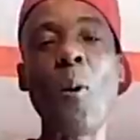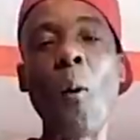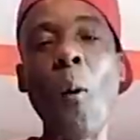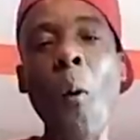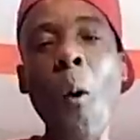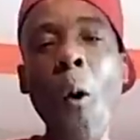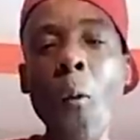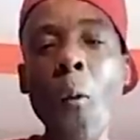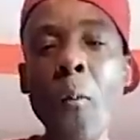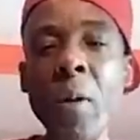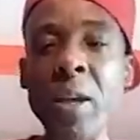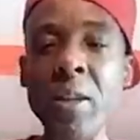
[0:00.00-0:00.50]

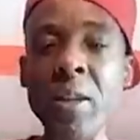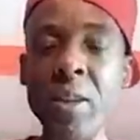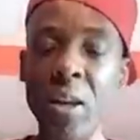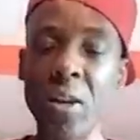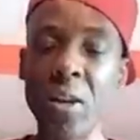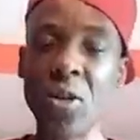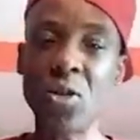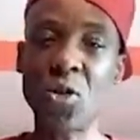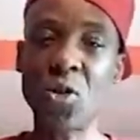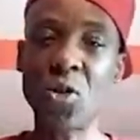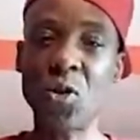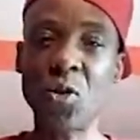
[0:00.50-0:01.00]
come in at
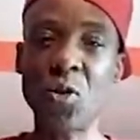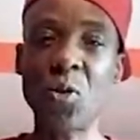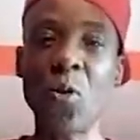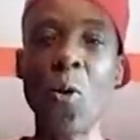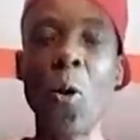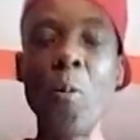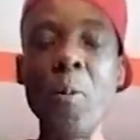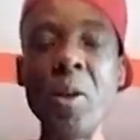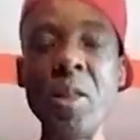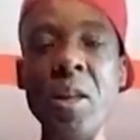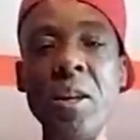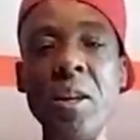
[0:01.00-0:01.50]
this
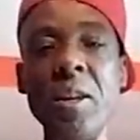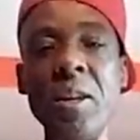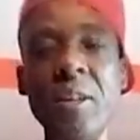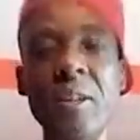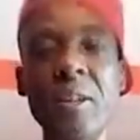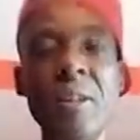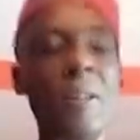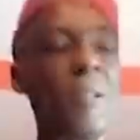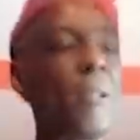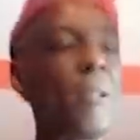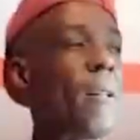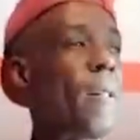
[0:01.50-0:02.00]
come in at
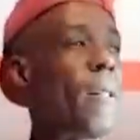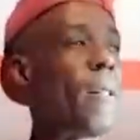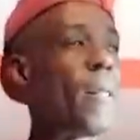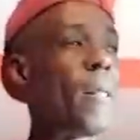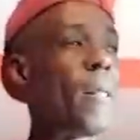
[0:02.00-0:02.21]
the